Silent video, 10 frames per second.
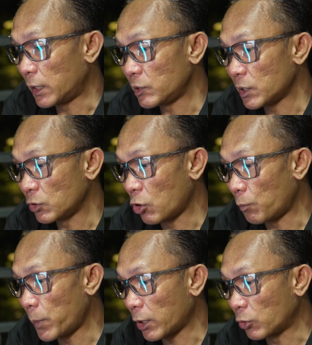let's just
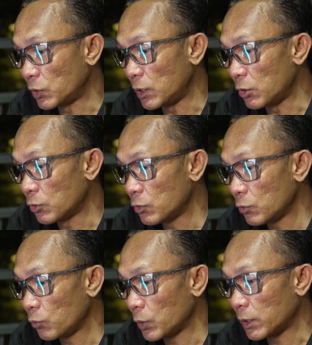go back, continue
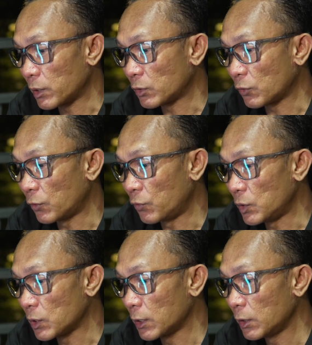with the rest of the
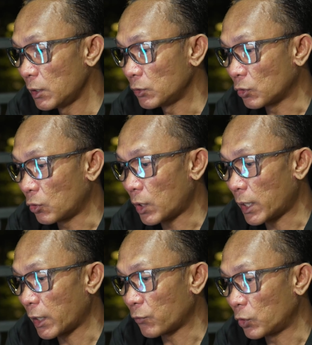feature. So
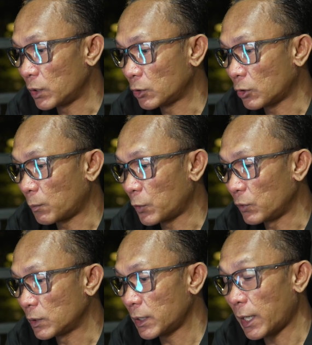I have already talked about
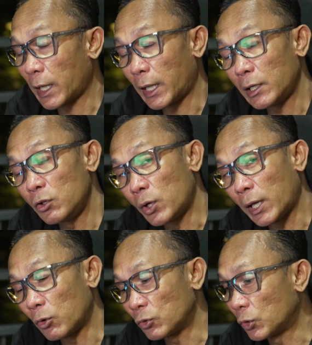filter, and you
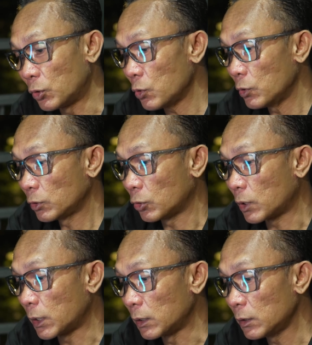can also
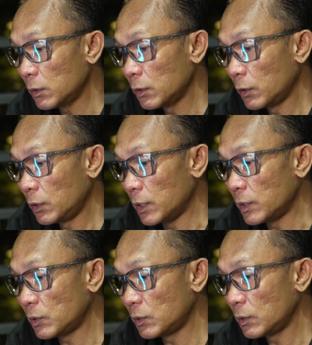toggle
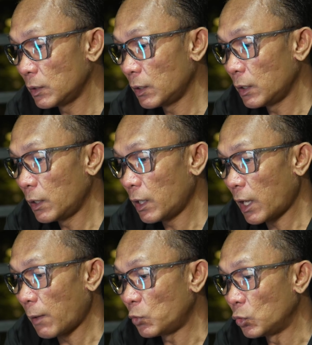this
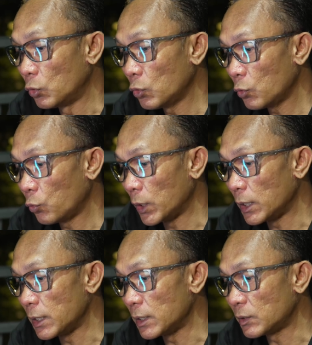M2
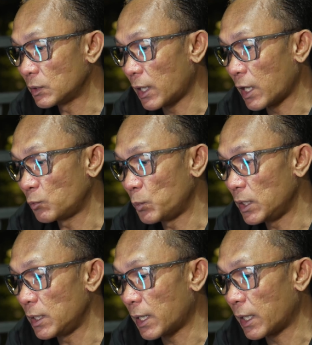with this
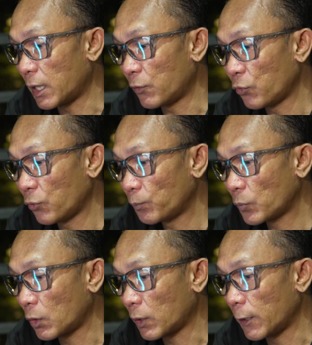SPDIF,
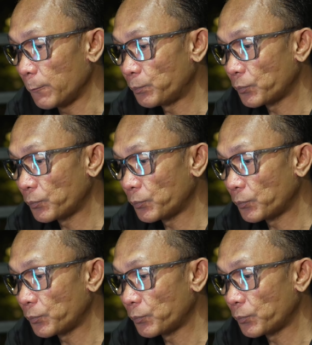okay?